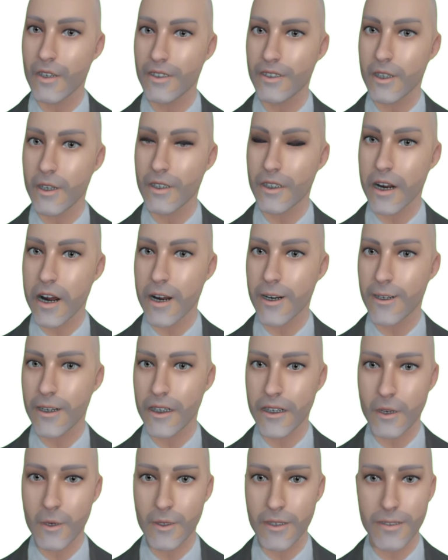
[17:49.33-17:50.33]
to
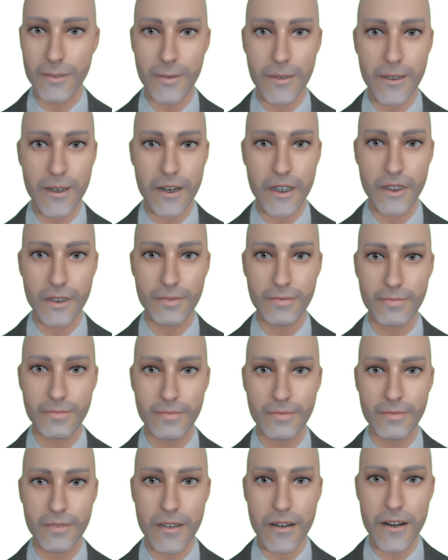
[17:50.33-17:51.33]
high-security prison
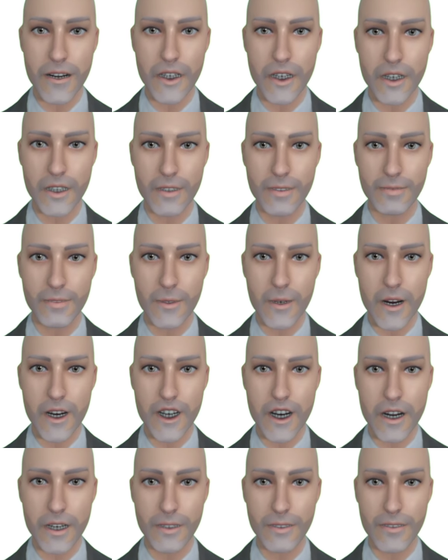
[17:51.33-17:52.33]
in
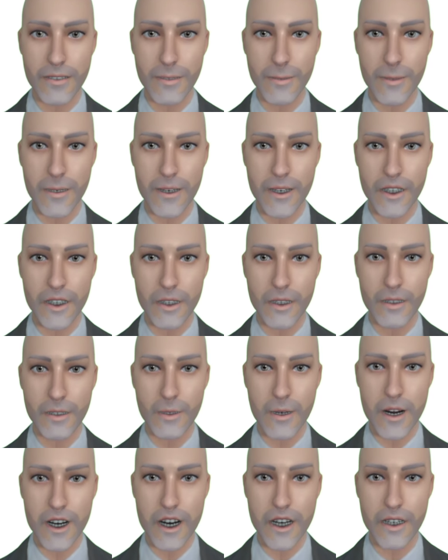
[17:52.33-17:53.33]
Russia. The imprisoned
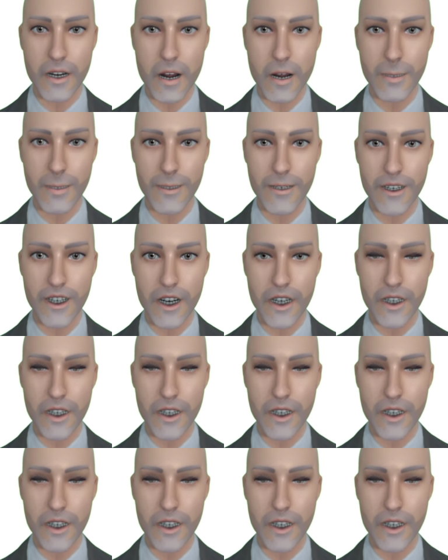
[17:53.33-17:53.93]
Russian opposition